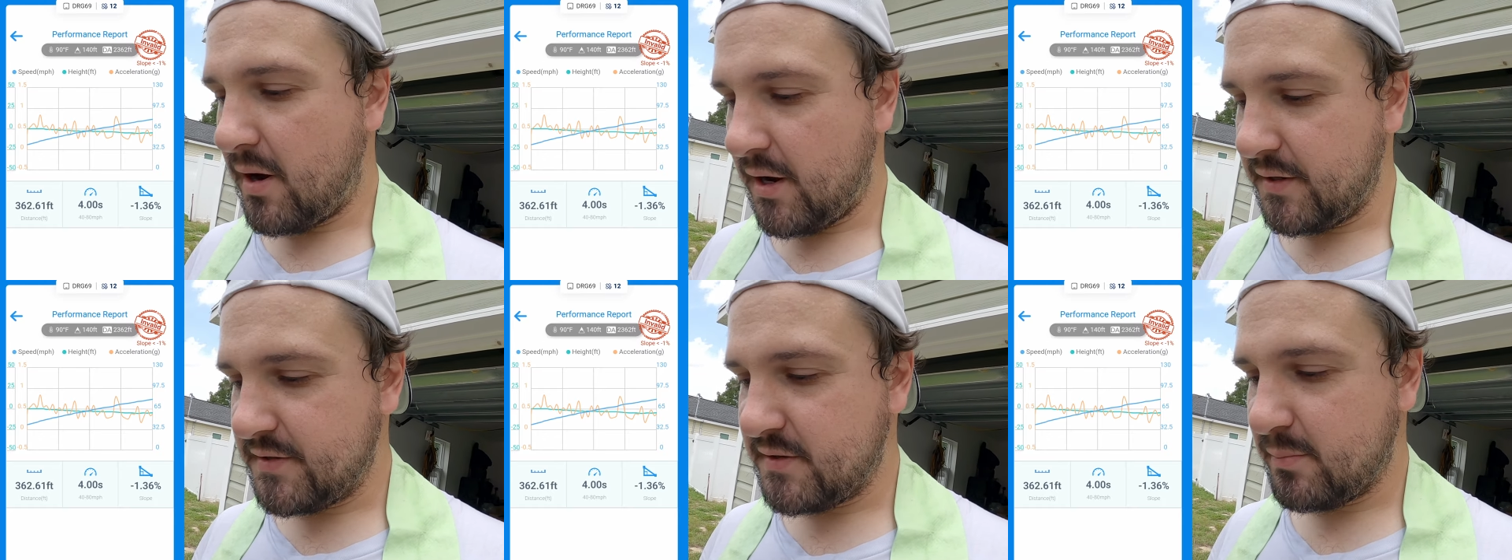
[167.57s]

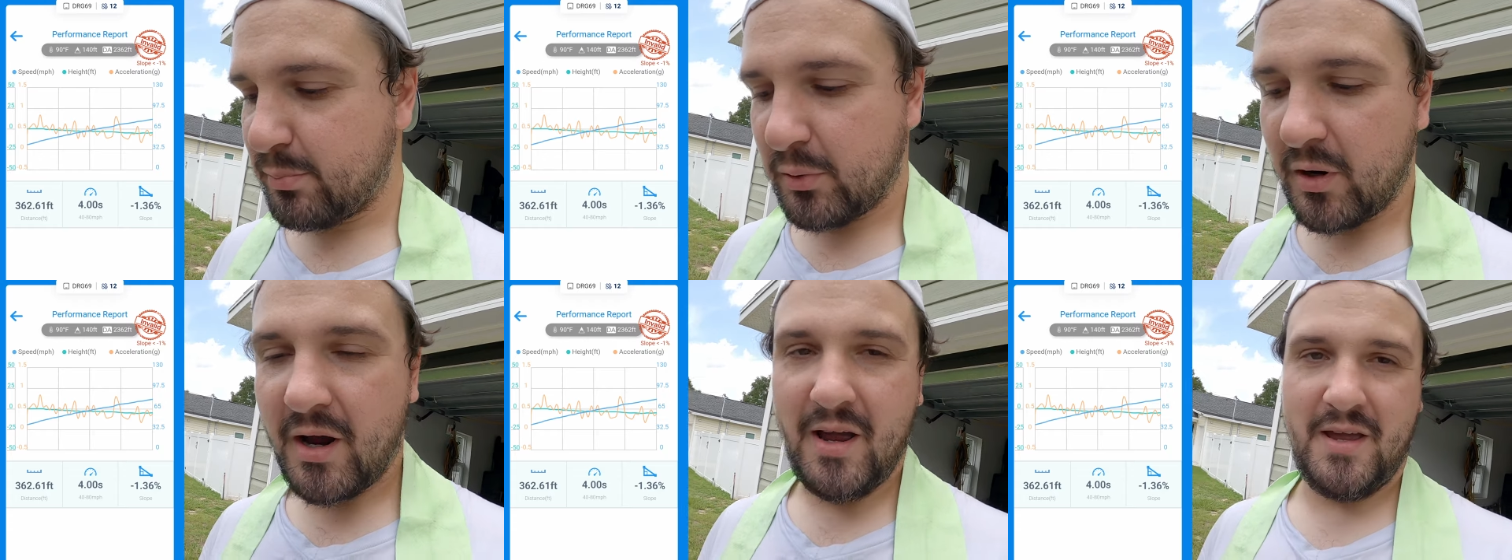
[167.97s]
my
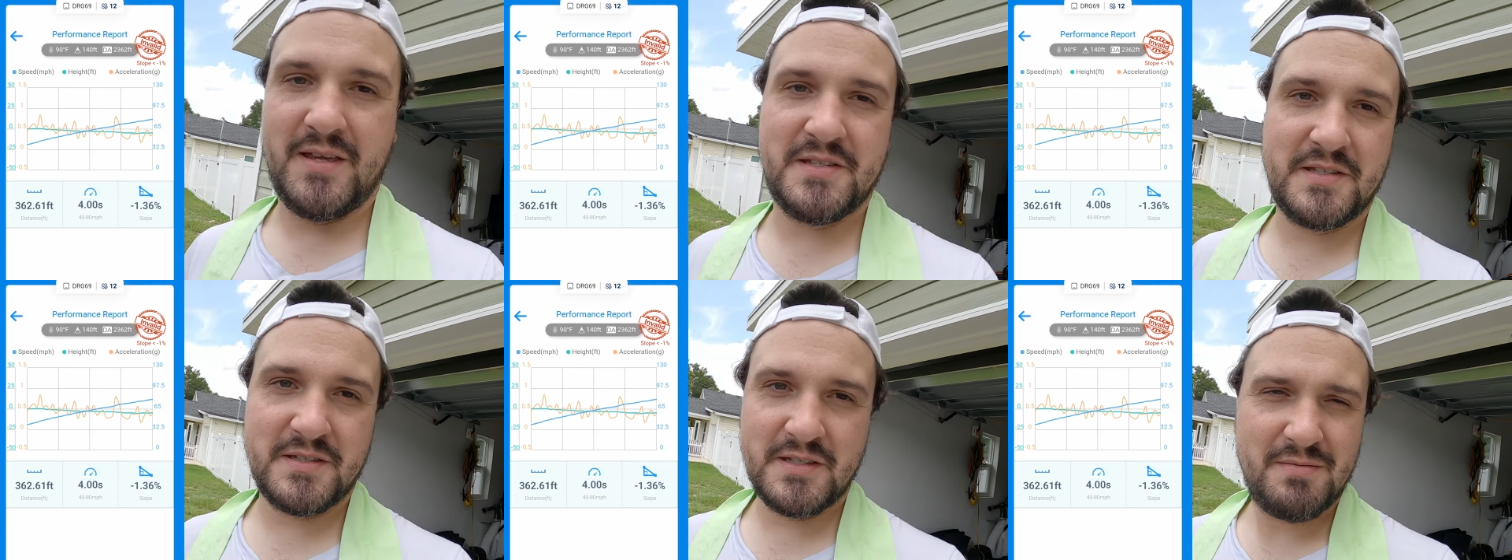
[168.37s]

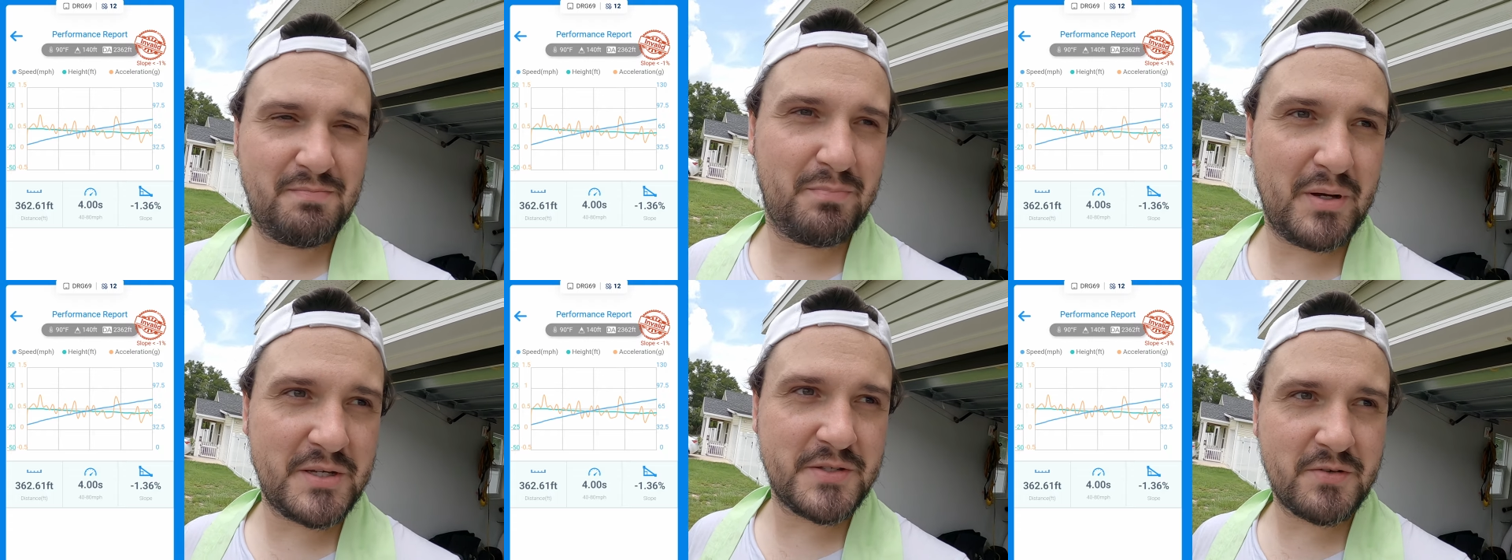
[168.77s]
surprise,
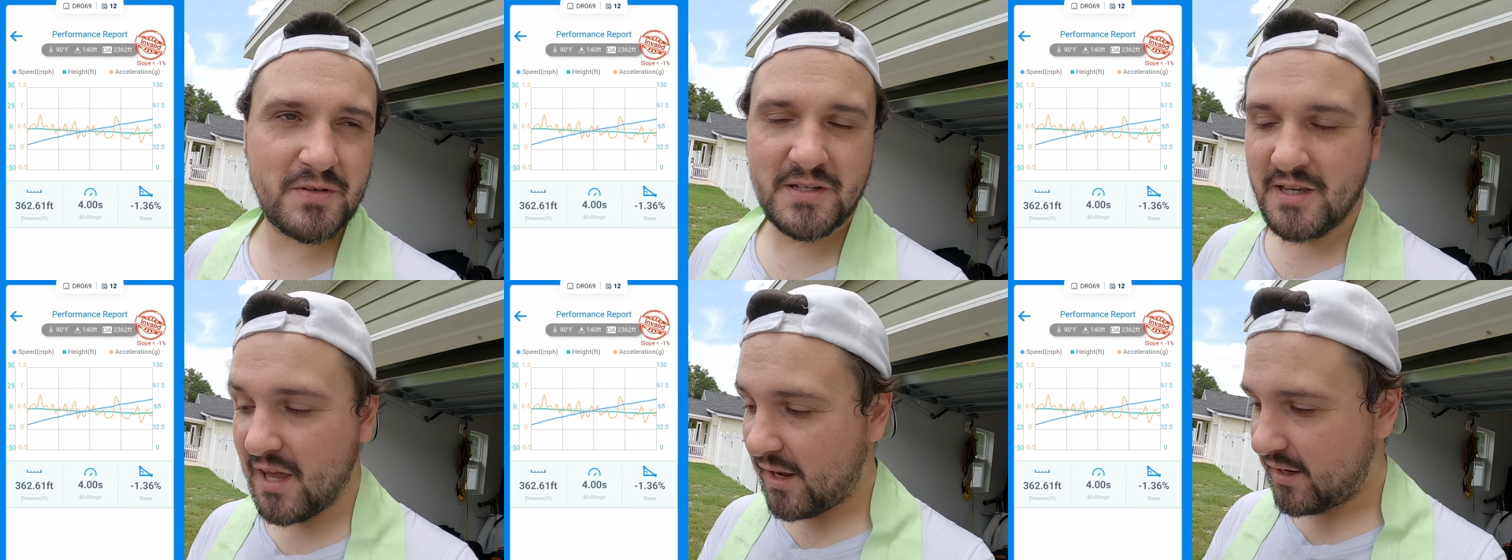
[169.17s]
Buster
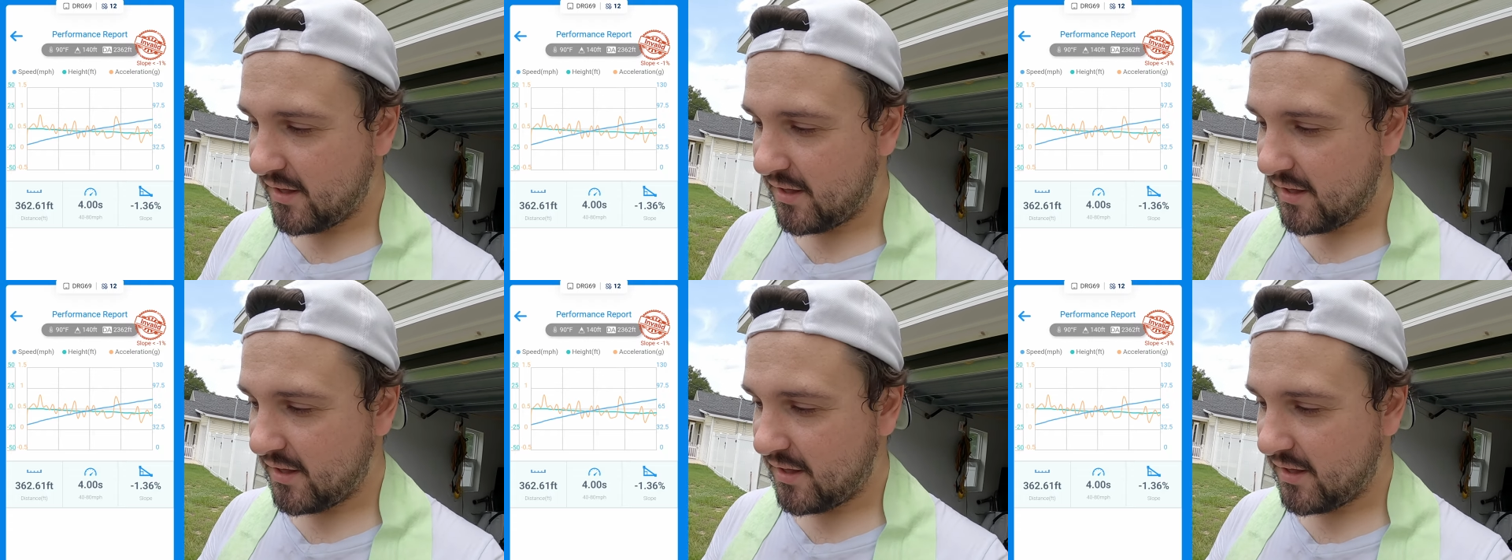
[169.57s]
yet